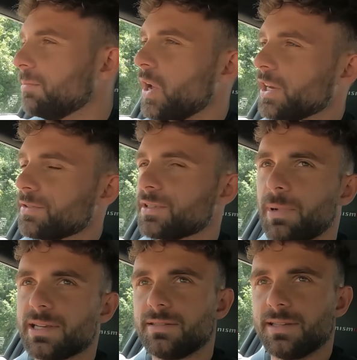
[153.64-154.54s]
Micra is the
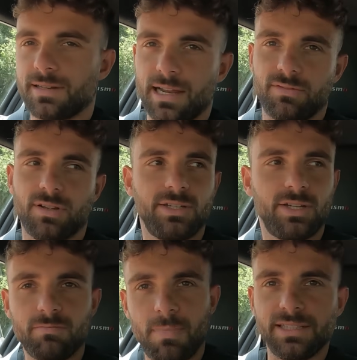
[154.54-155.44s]
best Nissan ever. Are
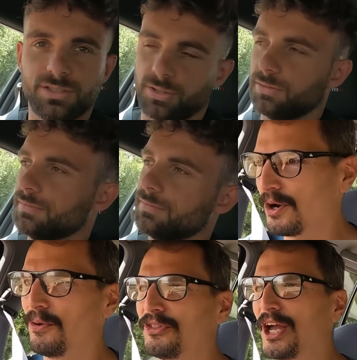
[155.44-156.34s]
you mental?
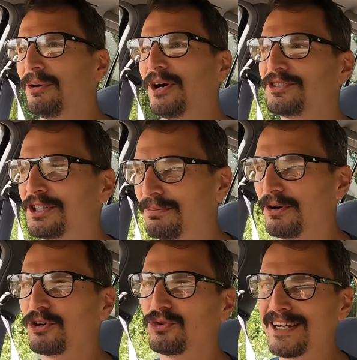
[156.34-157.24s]
God, there are some
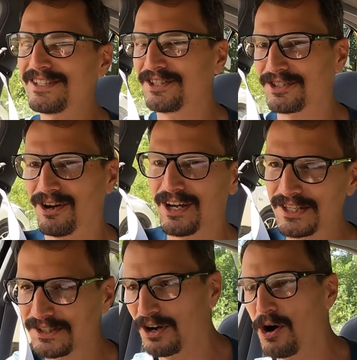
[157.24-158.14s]

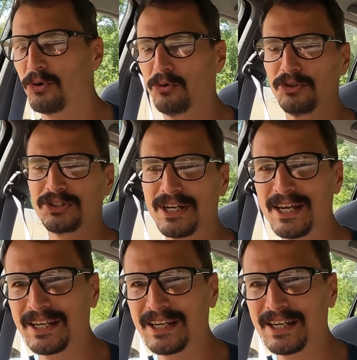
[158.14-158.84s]
crater-sized holes.